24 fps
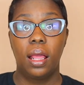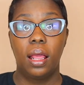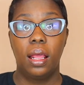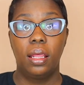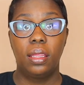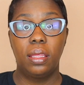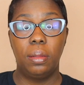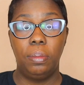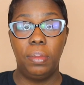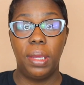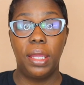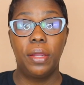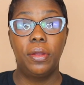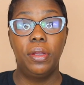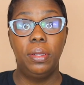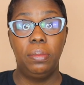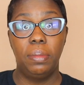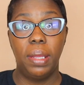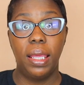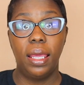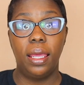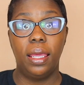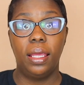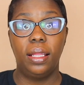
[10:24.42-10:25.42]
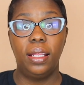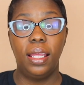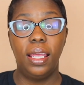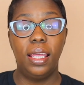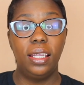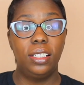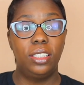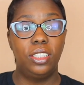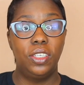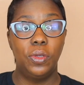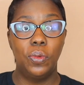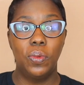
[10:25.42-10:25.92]
the married man.
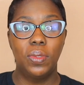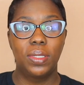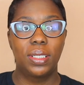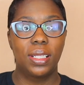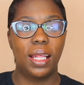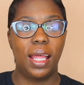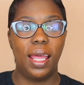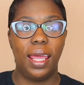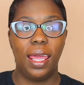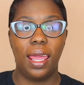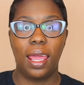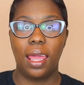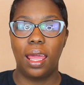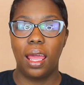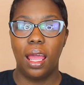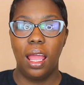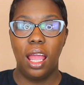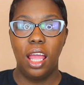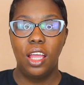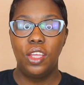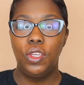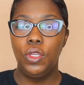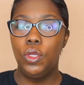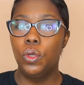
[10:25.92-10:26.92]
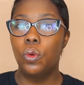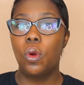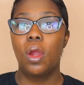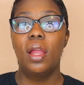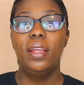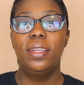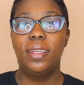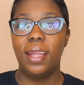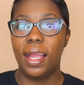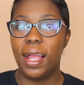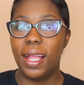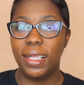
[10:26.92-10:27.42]
And she was like, you
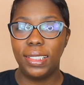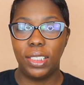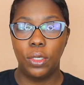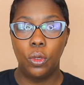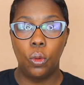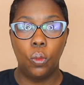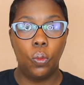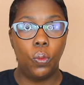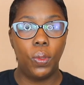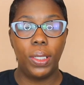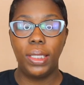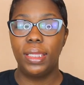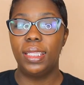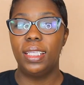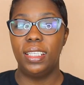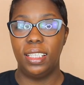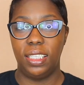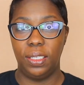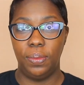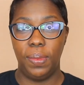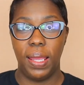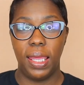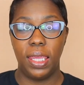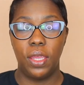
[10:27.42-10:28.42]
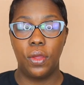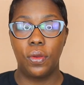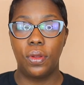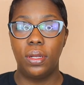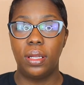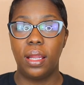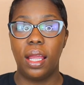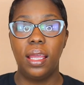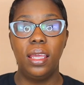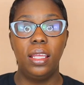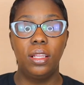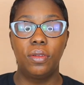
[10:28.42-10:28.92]
are not with this man. You're
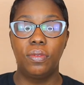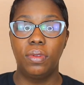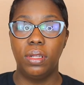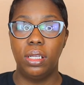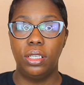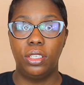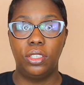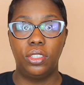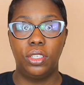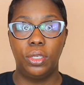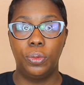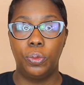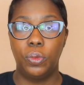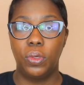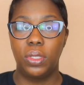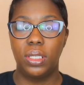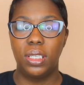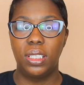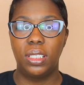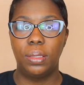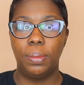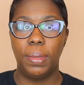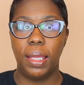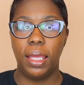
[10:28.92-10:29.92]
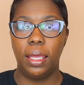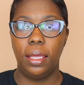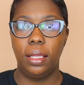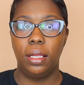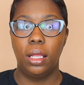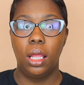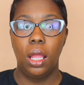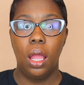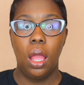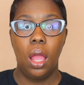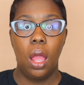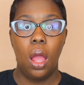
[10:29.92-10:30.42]
not in a relationship with this
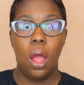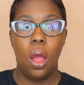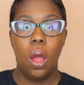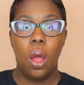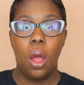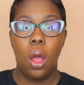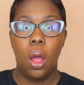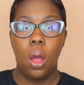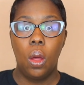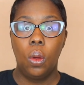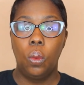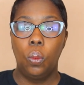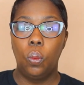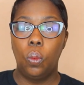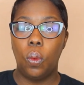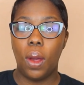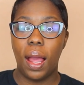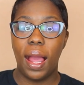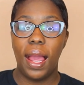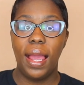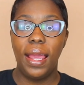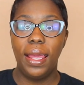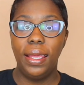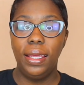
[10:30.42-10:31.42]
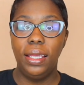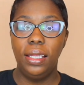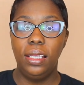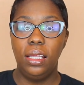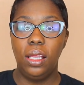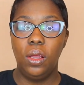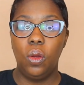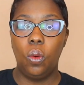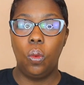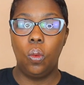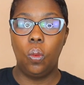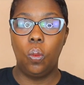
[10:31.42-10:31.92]
man. Why
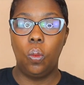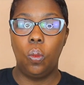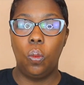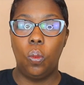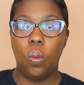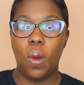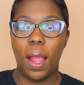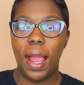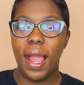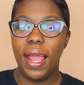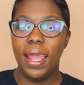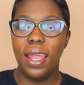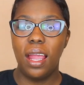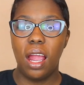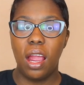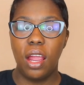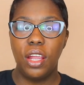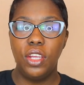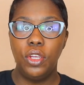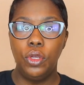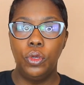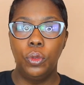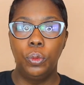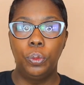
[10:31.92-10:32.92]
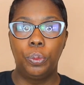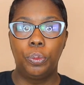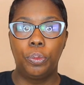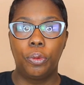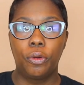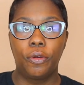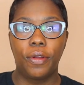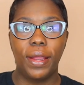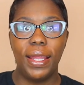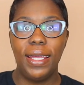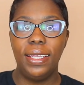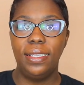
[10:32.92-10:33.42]
are you
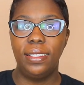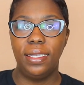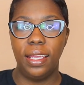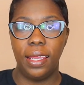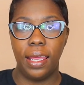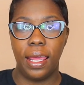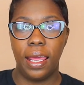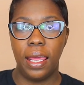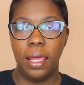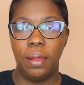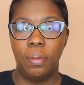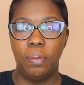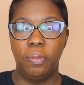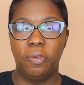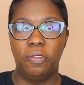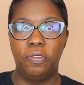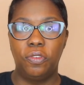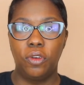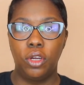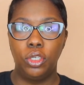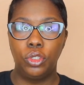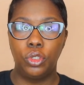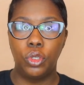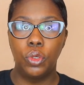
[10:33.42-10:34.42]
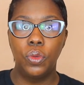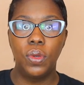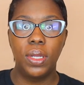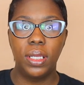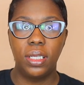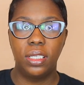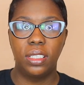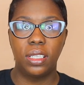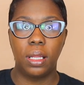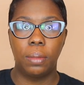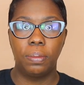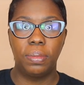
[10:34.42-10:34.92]
praising him for
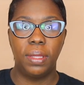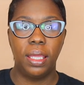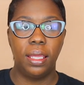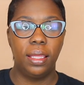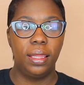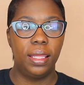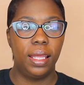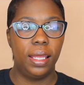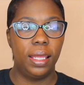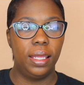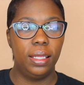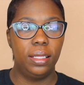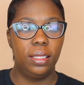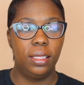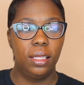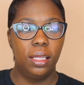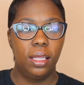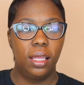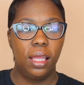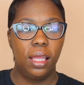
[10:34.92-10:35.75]
doing something that